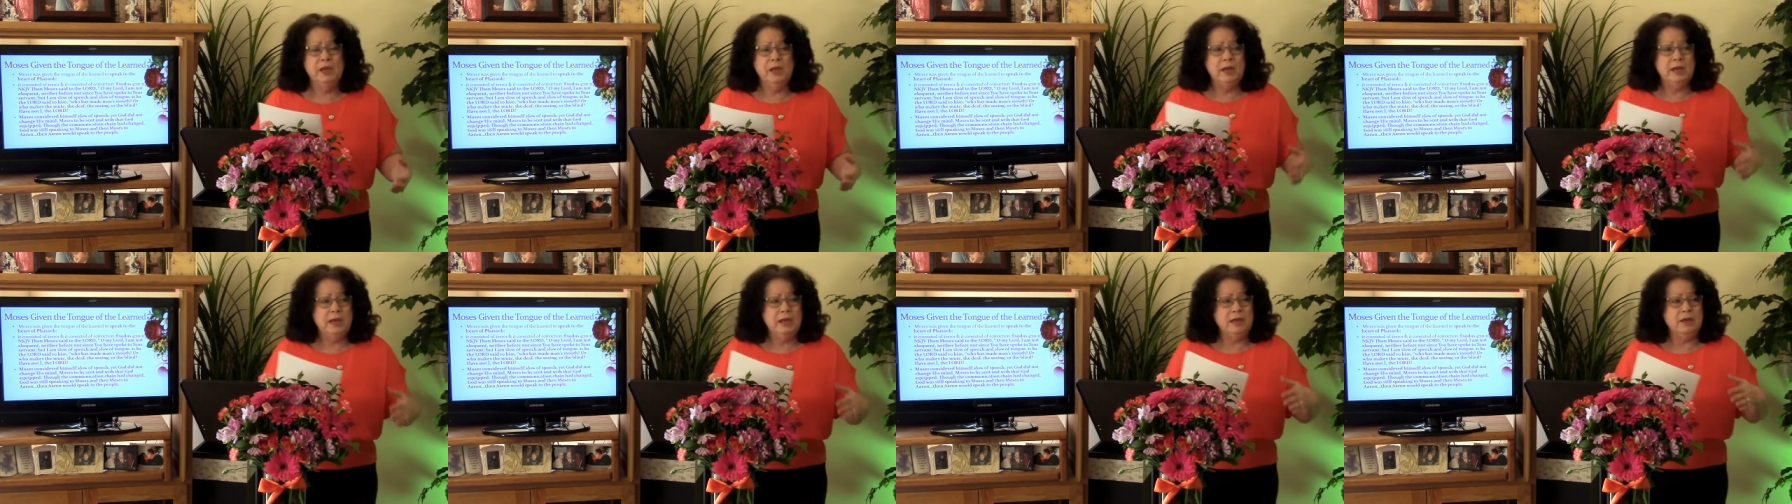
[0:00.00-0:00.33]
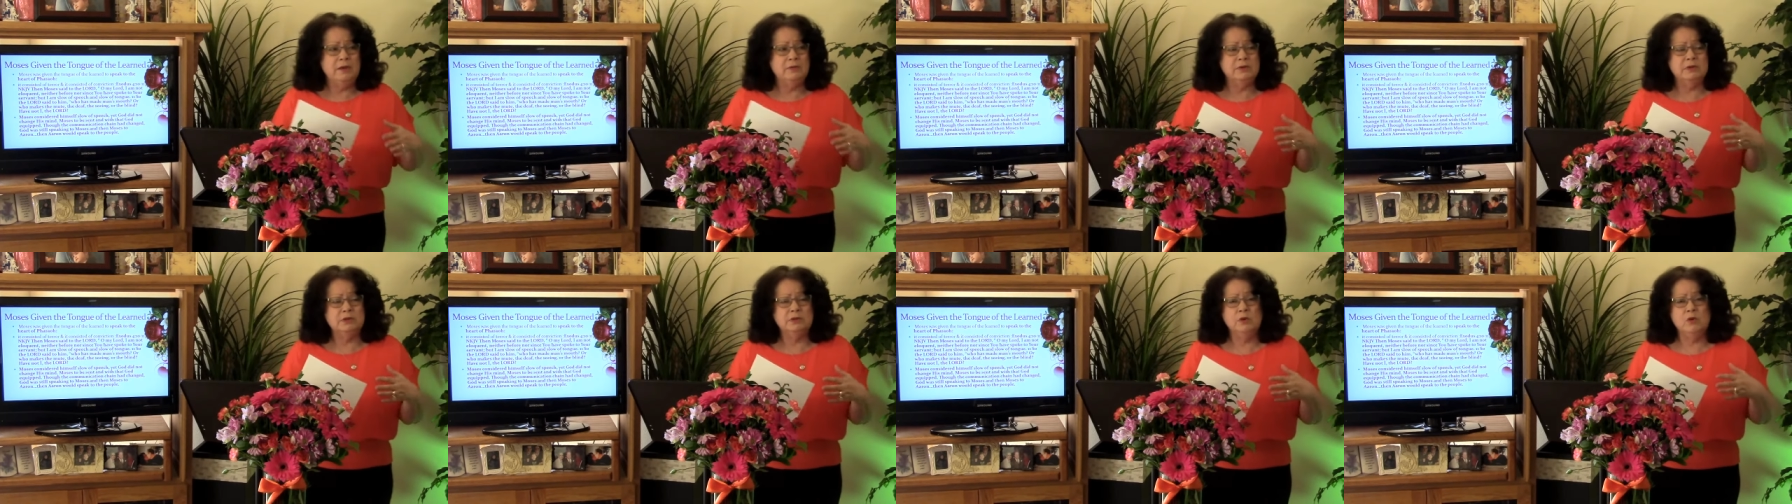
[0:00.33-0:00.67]

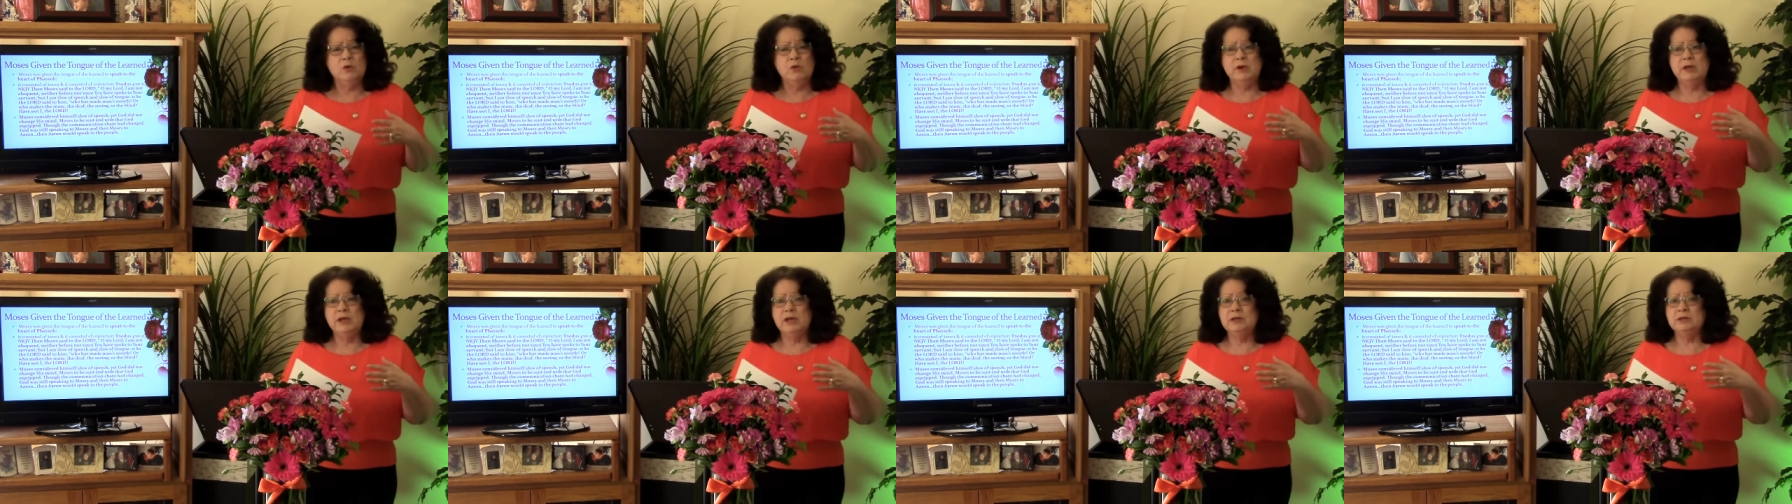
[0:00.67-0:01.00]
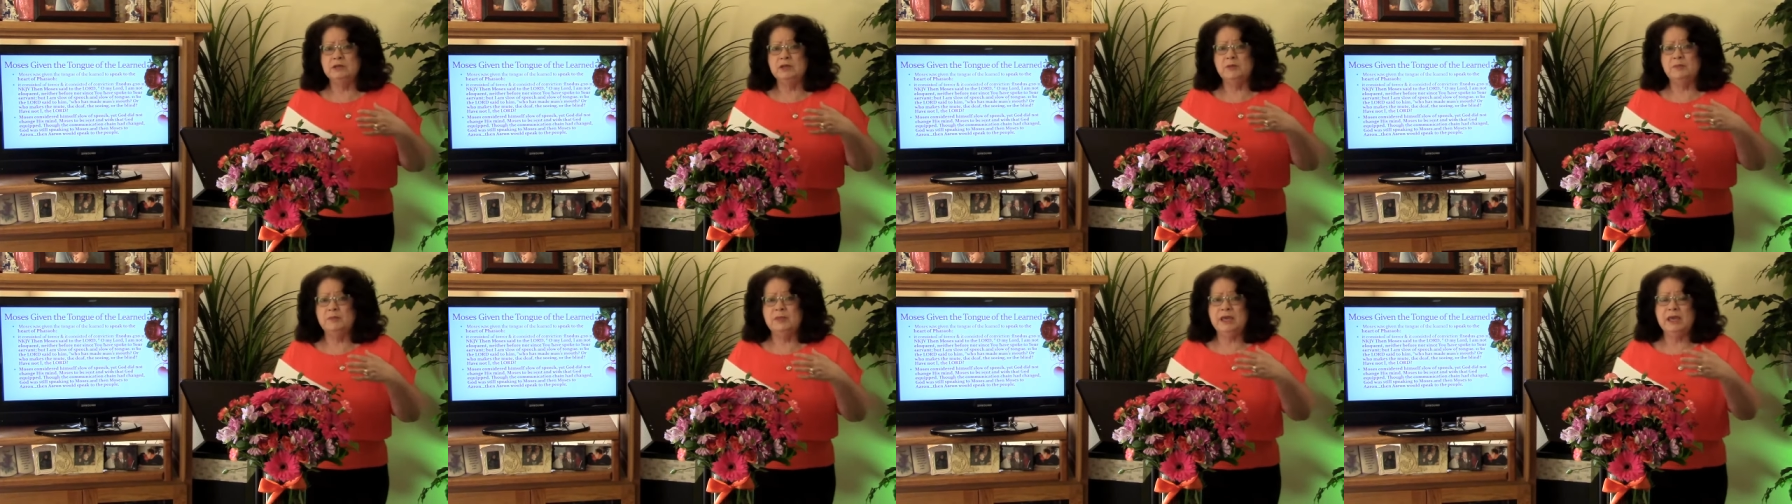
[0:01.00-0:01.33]
He was going
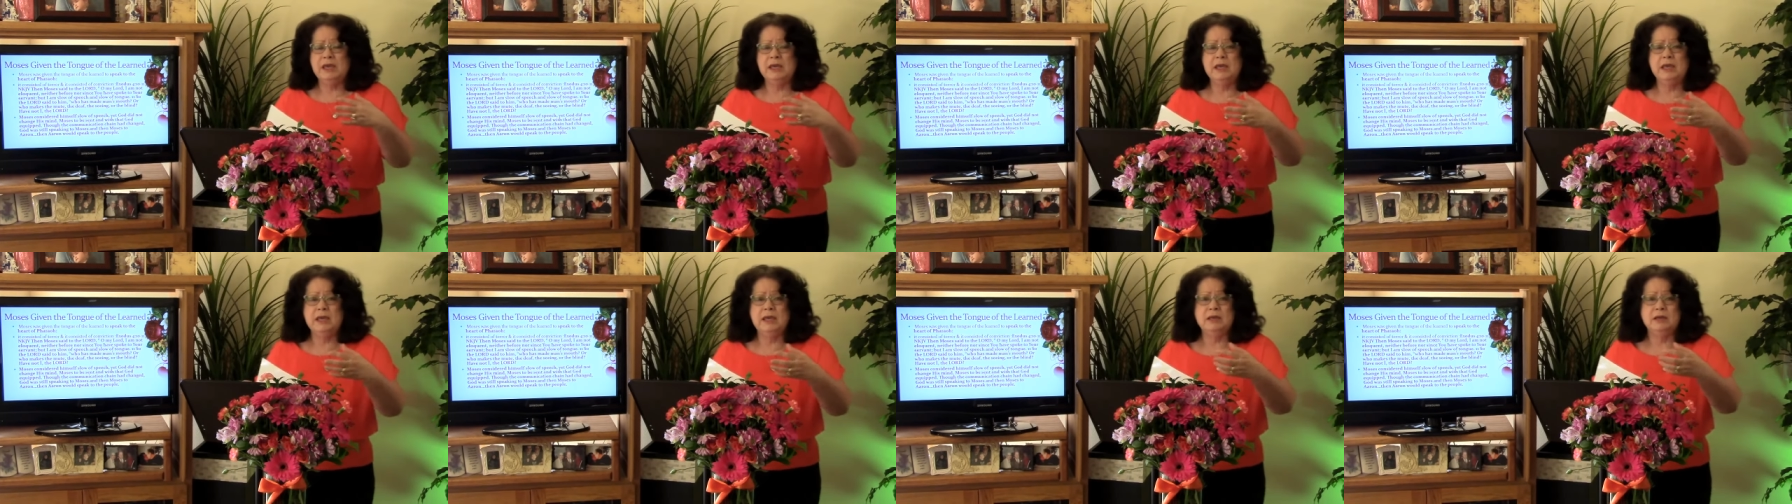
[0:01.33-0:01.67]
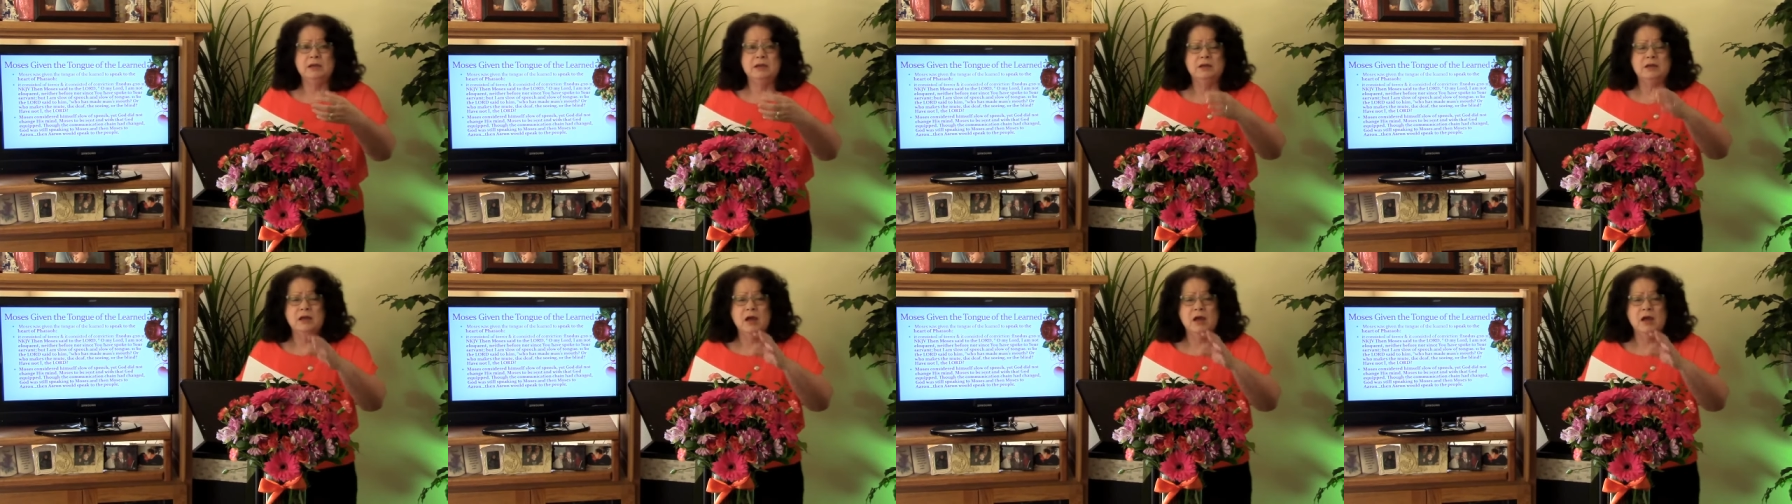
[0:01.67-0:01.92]
to be in a